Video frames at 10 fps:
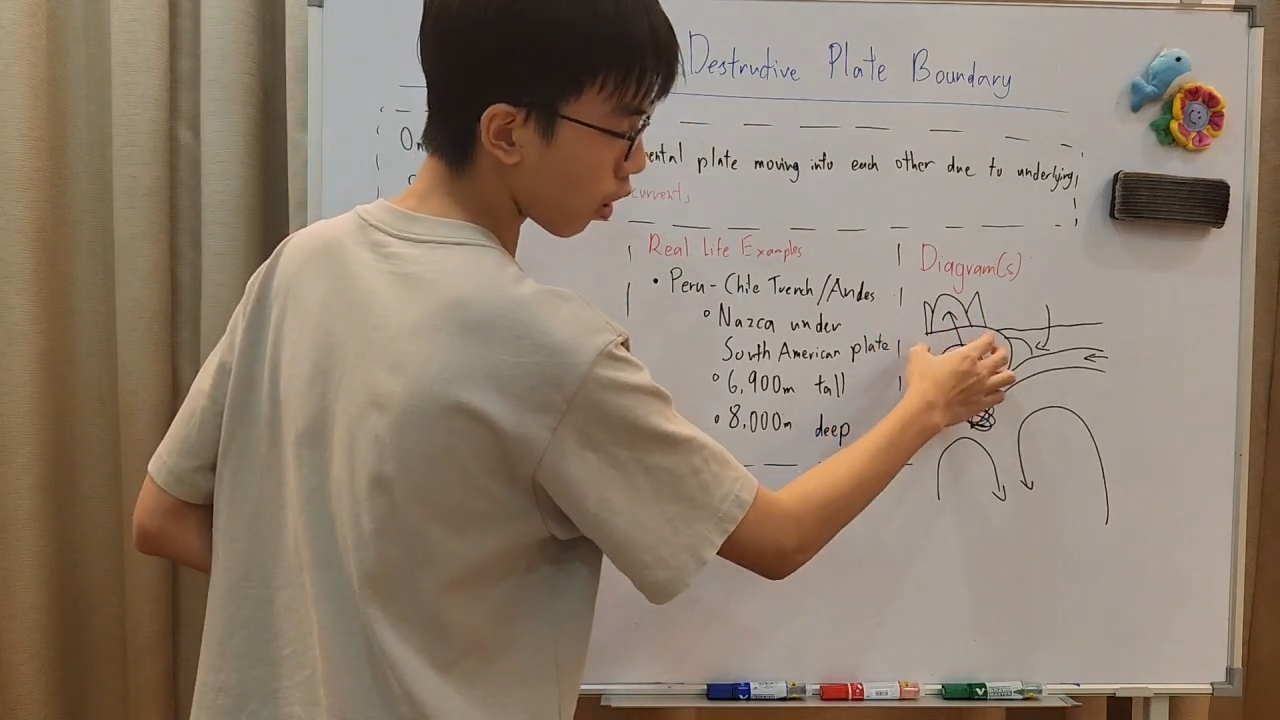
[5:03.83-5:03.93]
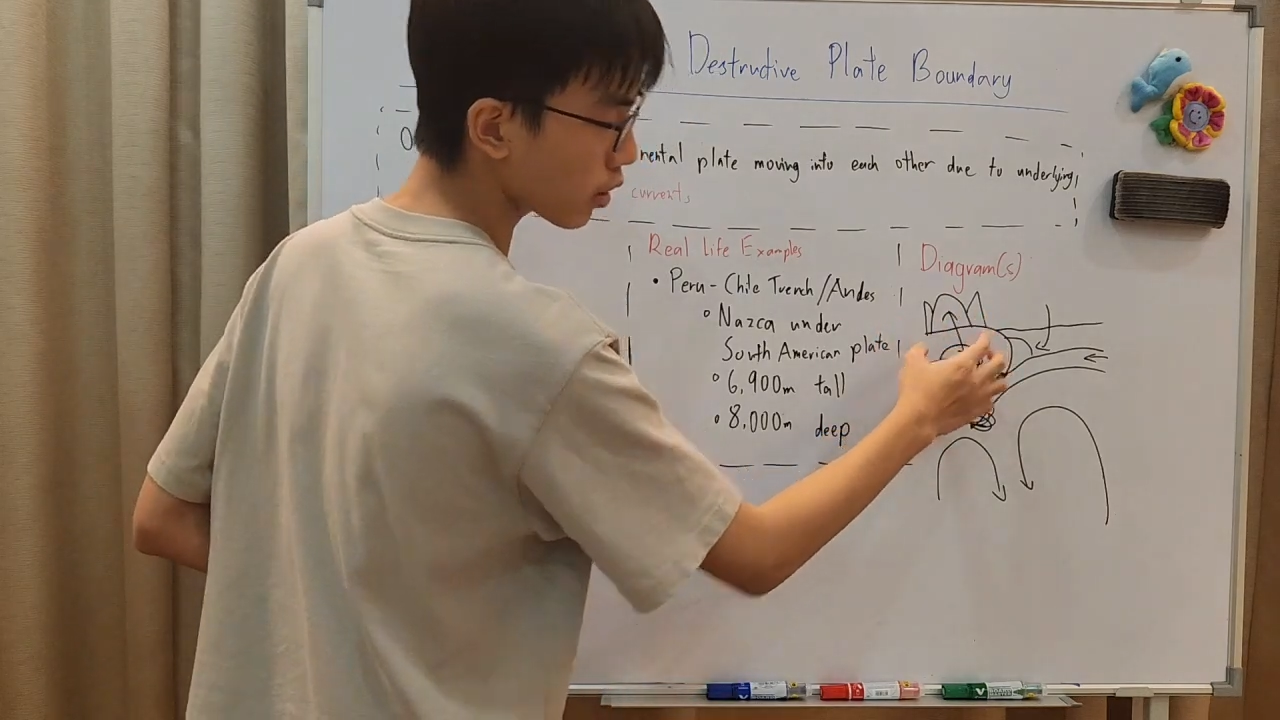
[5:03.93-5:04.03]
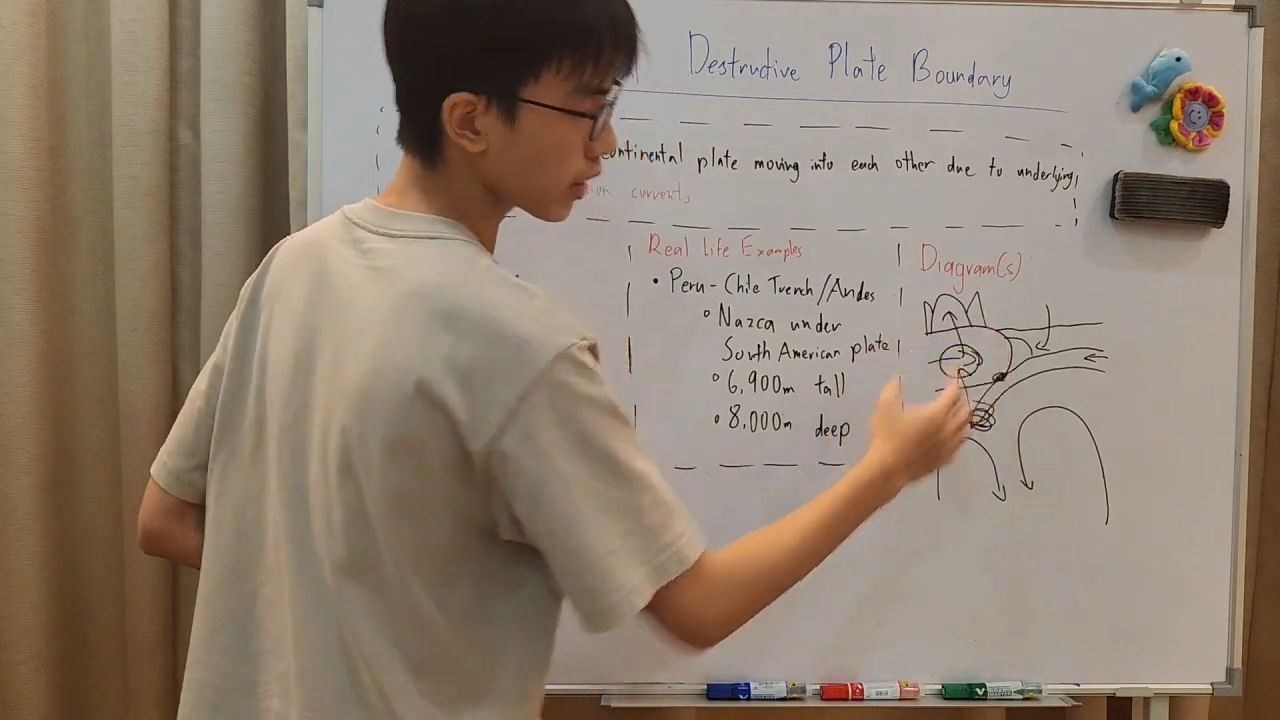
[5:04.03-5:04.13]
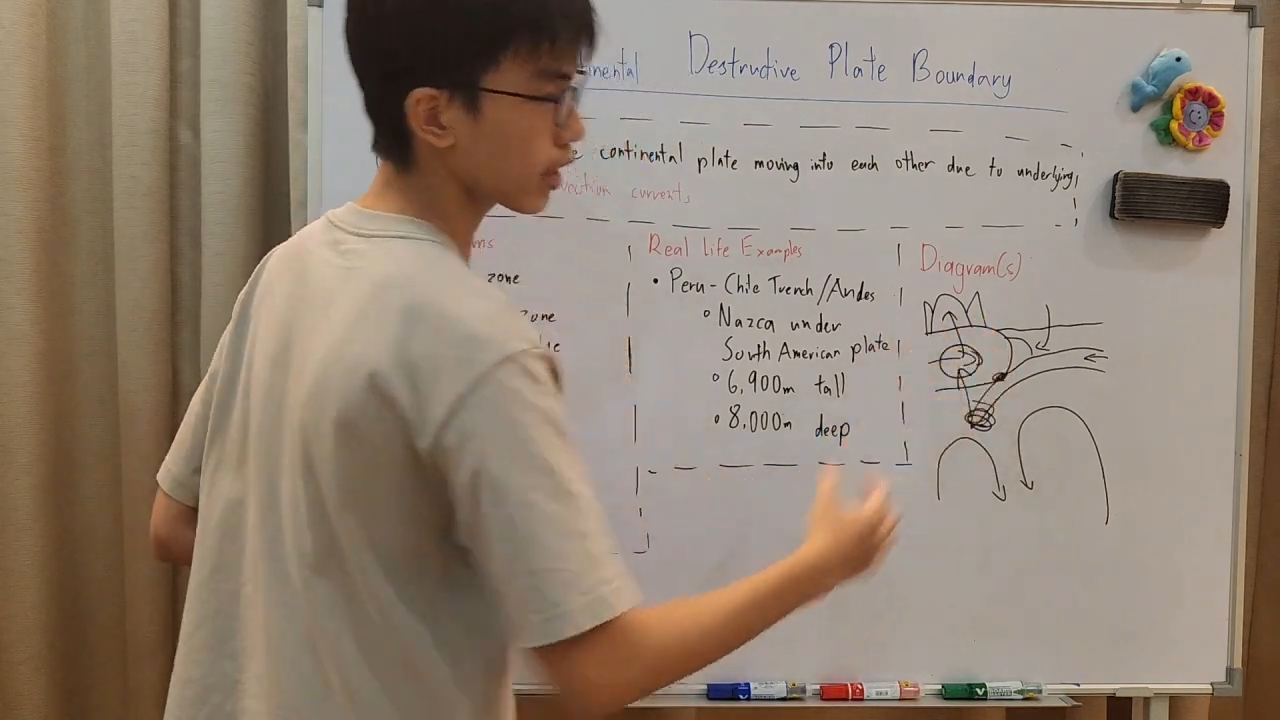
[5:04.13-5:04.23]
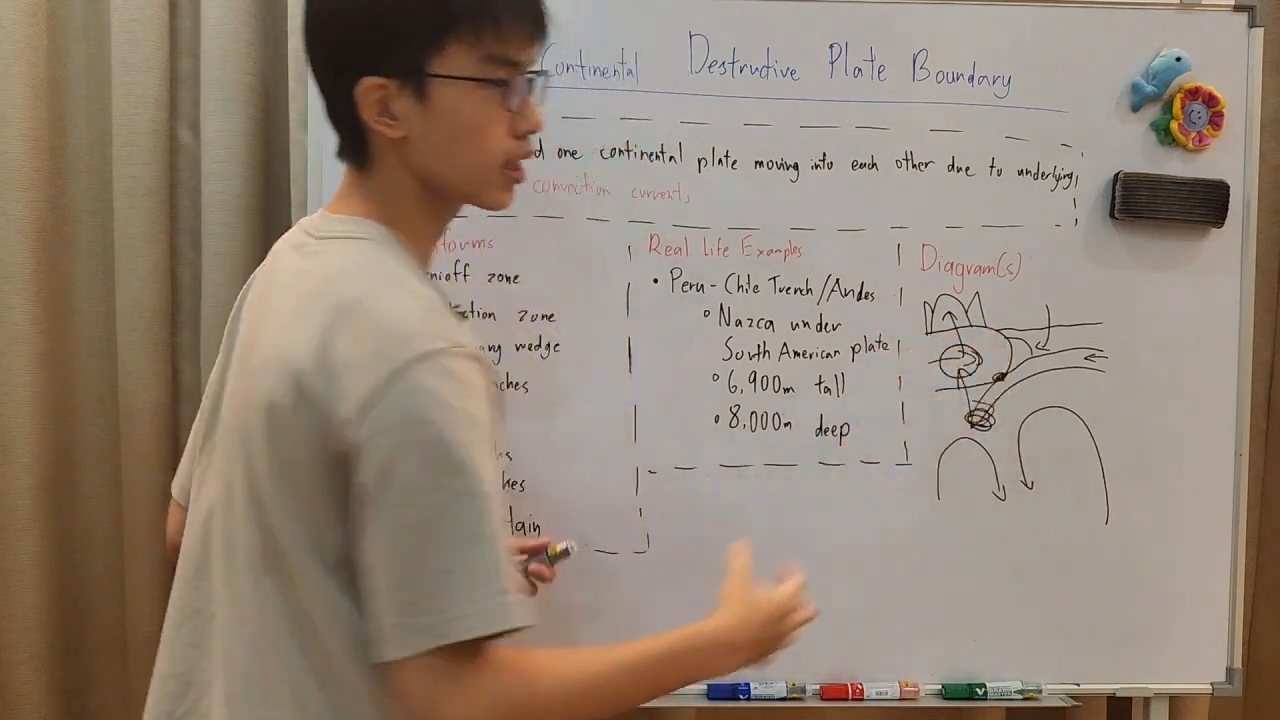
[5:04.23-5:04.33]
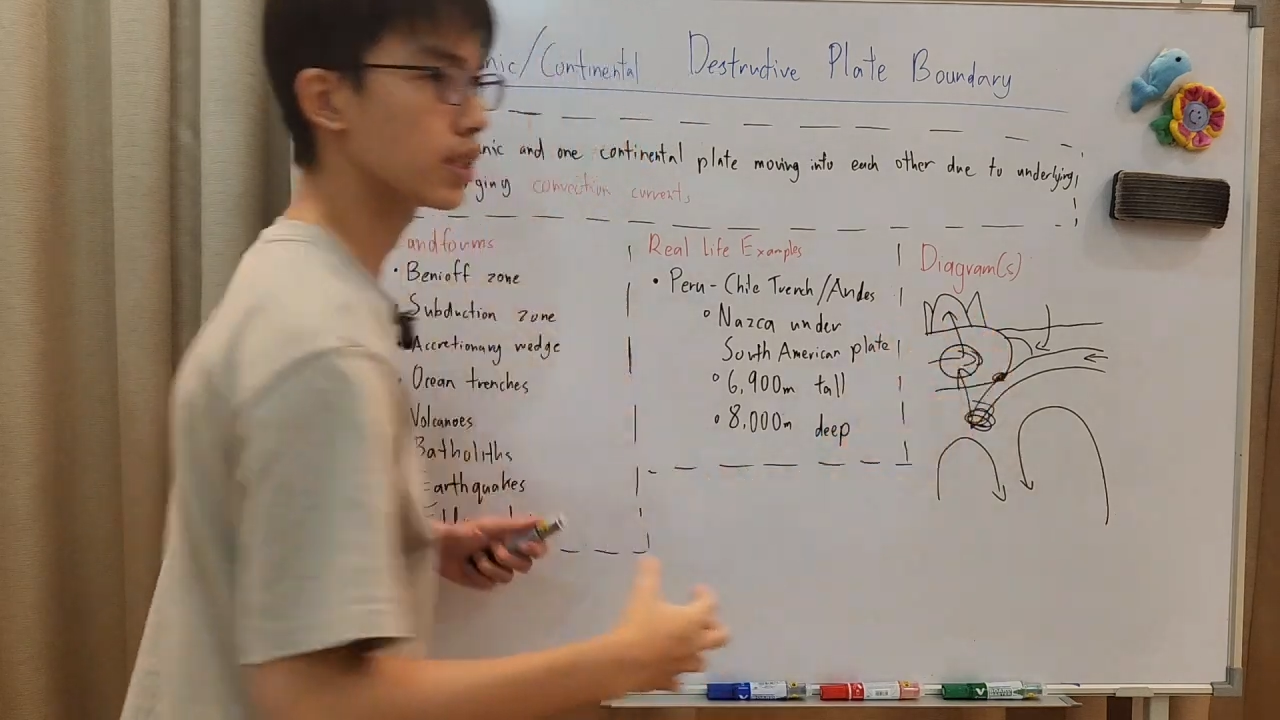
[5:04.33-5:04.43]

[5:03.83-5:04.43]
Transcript: part that